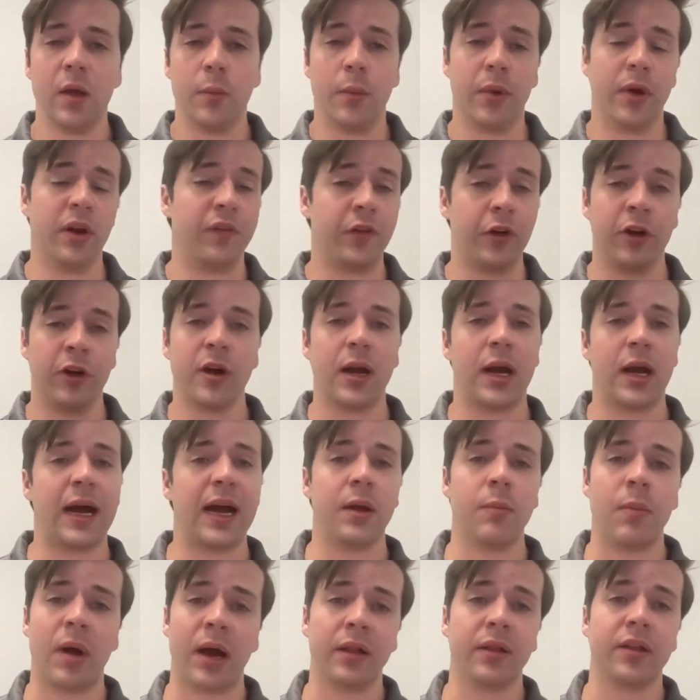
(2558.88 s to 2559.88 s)
But if you're in a high
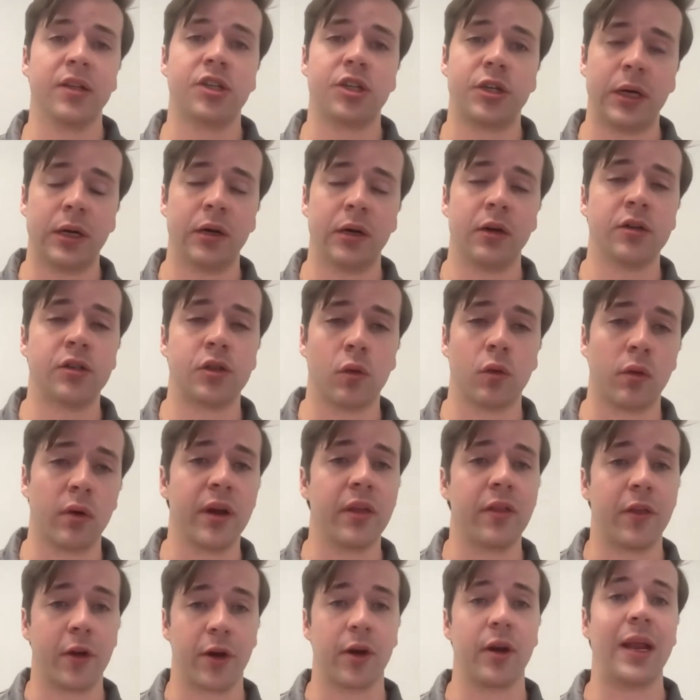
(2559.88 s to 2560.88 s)
mileage territory,
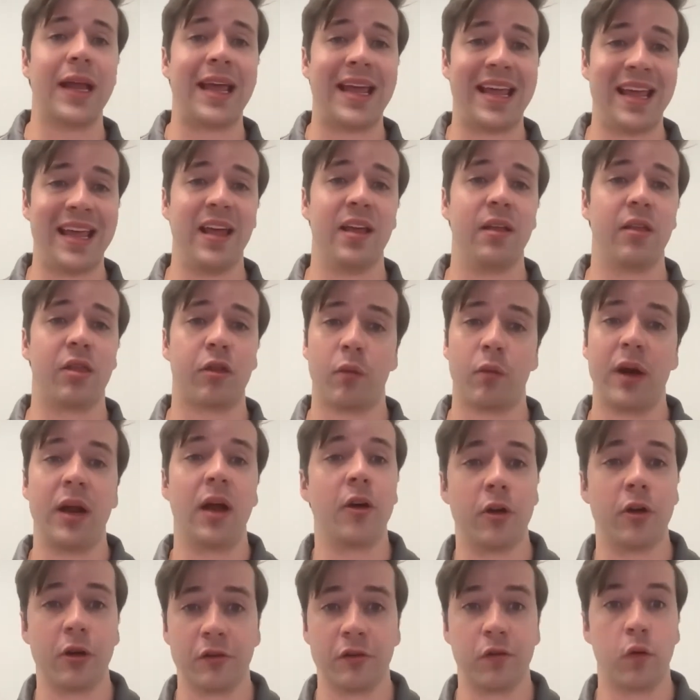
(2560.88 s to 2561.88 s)
they're going to hit
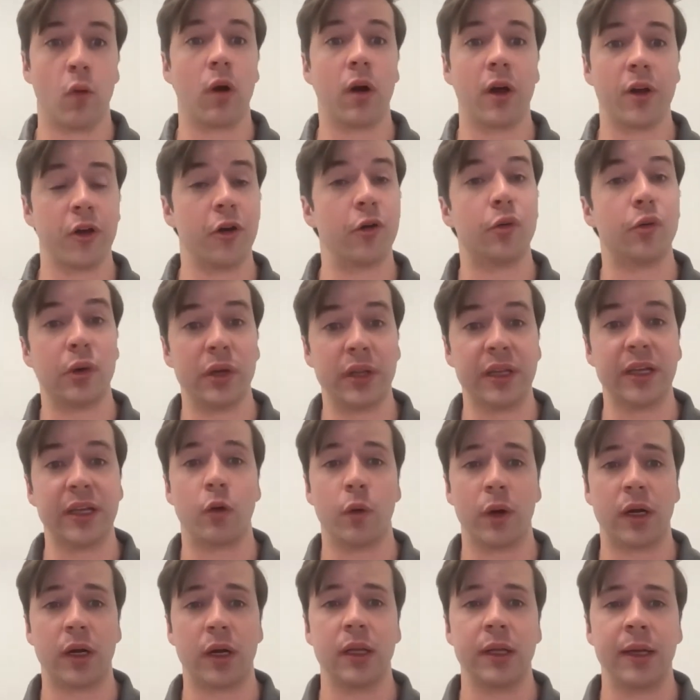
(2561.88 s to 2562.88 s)
300, 400 really
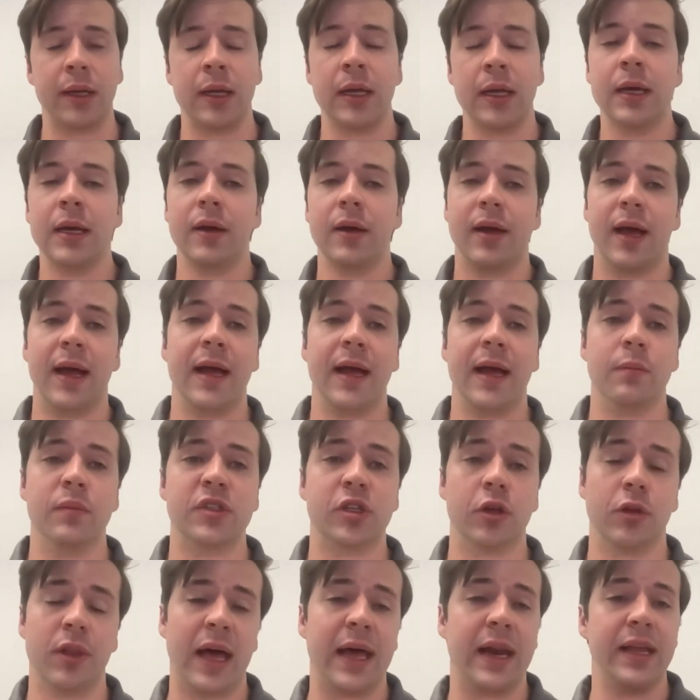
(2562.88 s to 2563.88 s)
quickly. And um, so
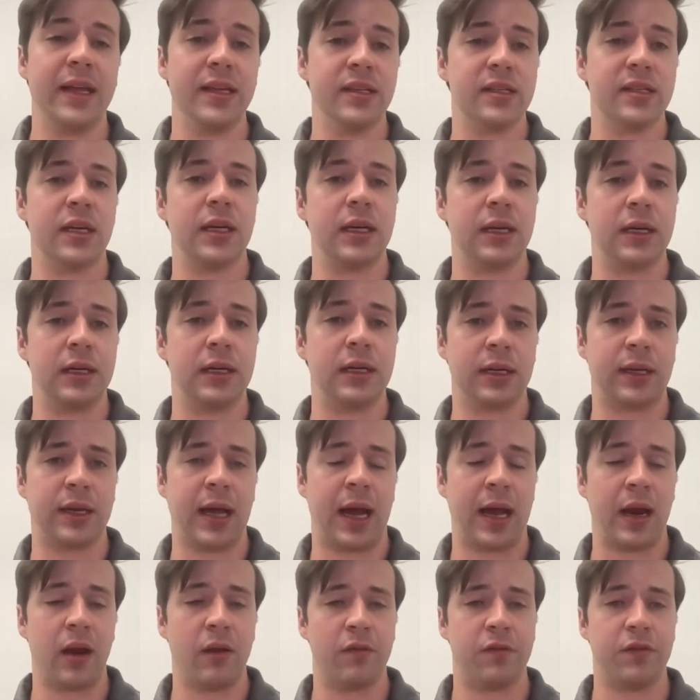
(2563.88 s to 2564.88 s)
that is a
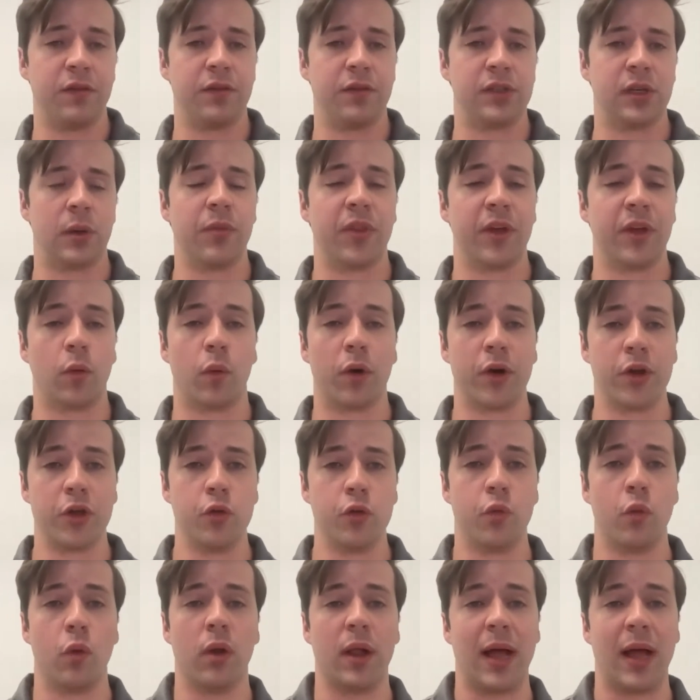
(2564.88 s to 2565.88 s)
kind of something where you
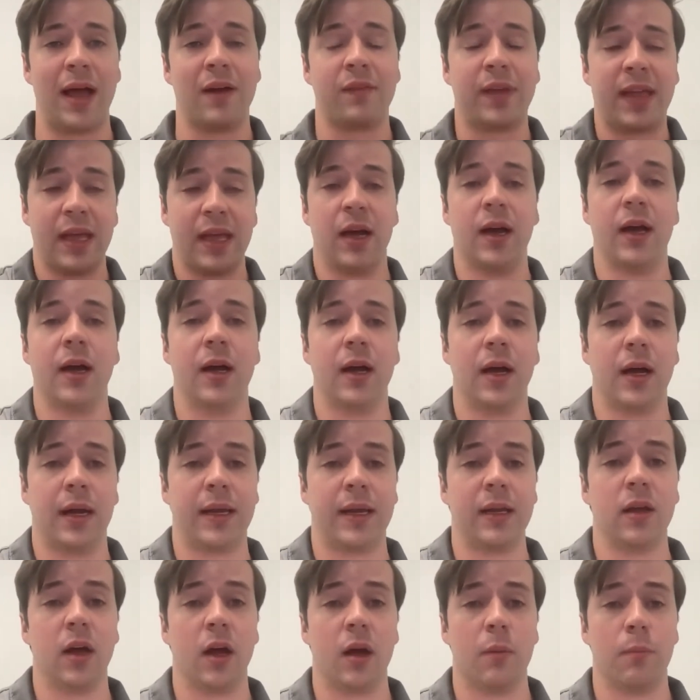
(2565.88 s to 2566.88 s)
will have uh, a,
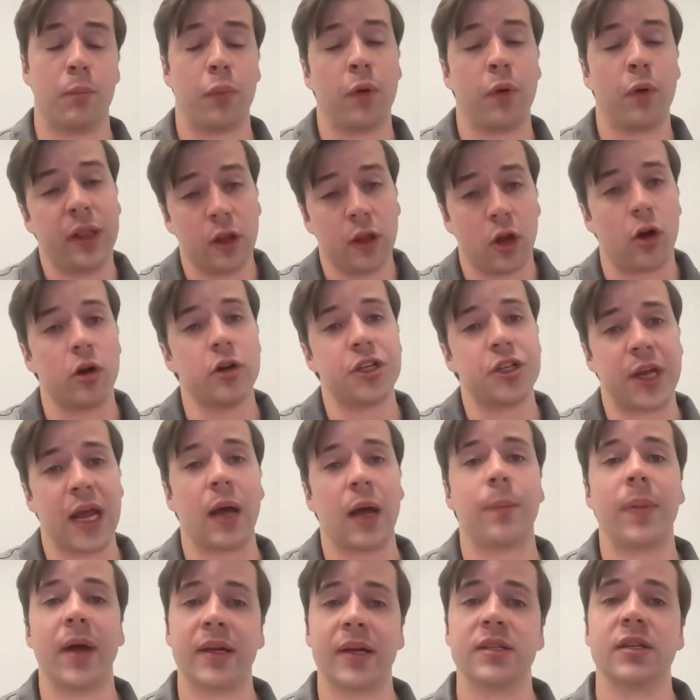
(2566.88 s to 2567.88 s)
a pretty large
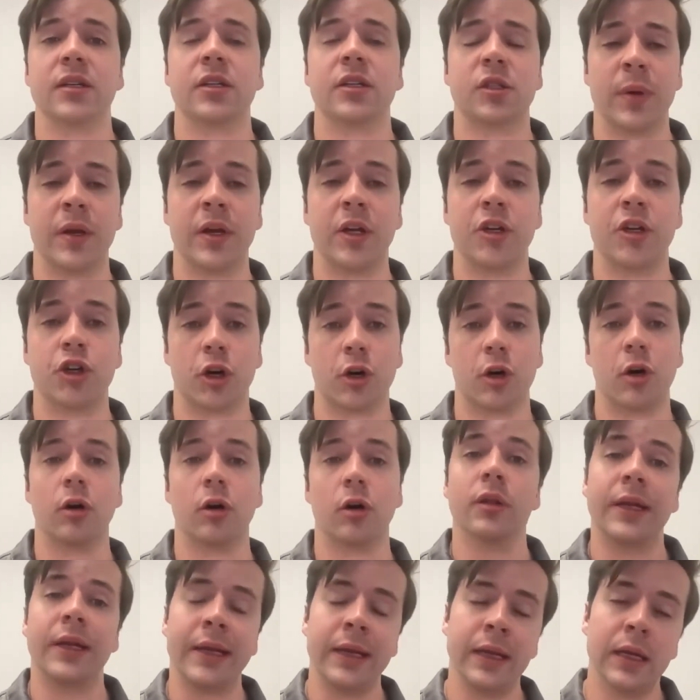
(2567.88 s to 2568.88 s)
capex expenditure
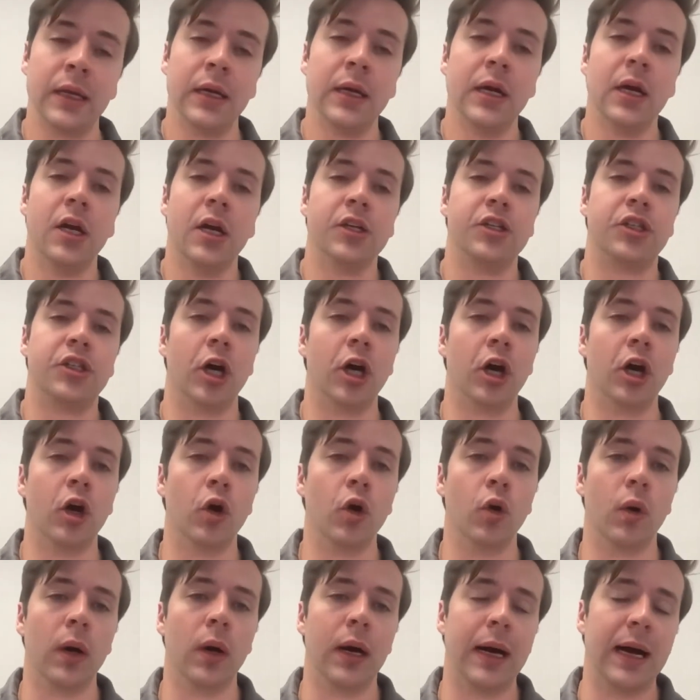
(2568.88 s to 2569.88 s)
early.
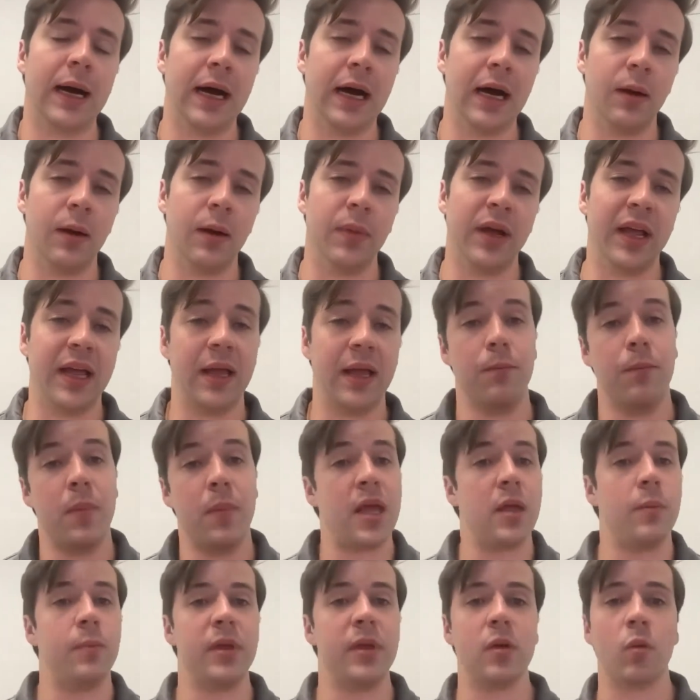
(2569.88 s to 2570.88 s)
So um, it may
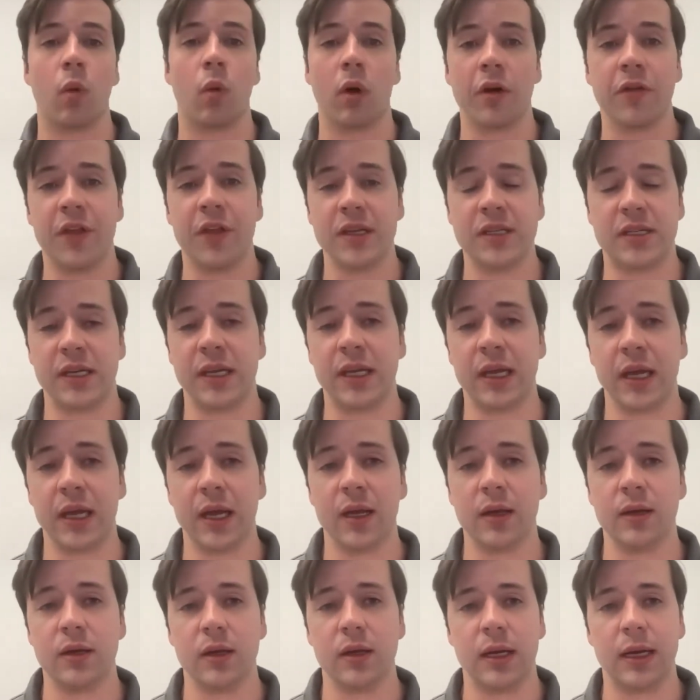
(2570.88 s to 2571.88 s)
be worth it to
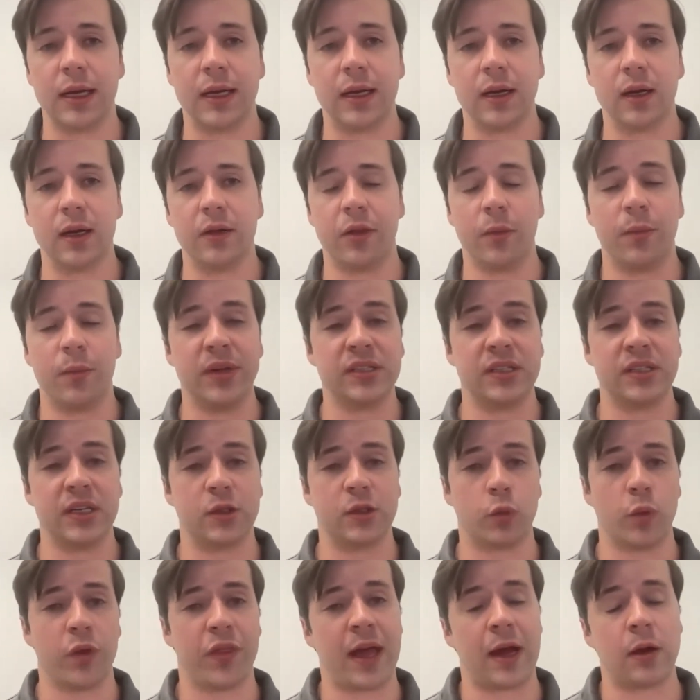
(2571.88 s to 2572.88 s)
get uh, the business
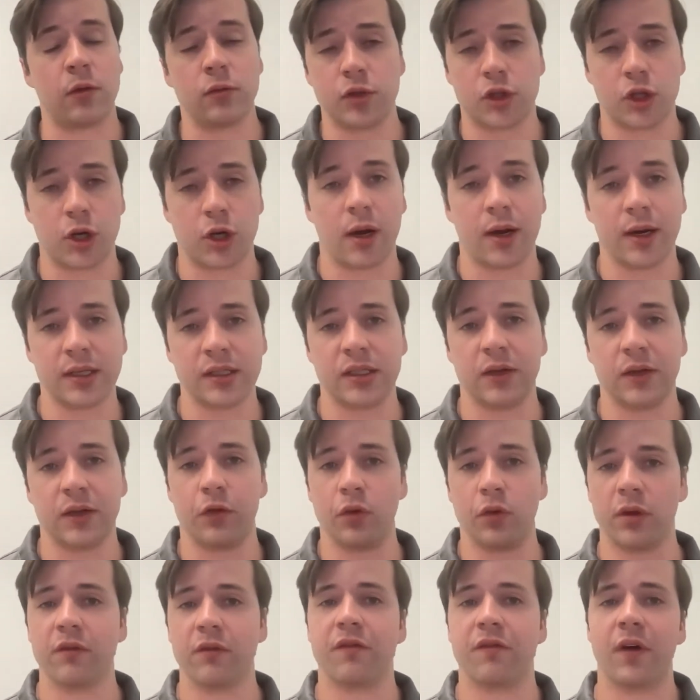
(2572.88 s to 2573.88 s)
without trucks if you
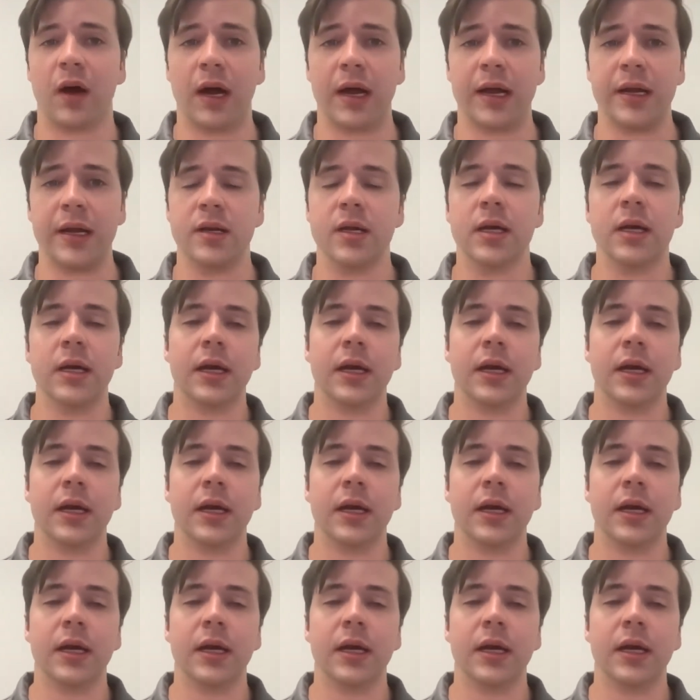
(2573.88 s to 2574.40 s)
can find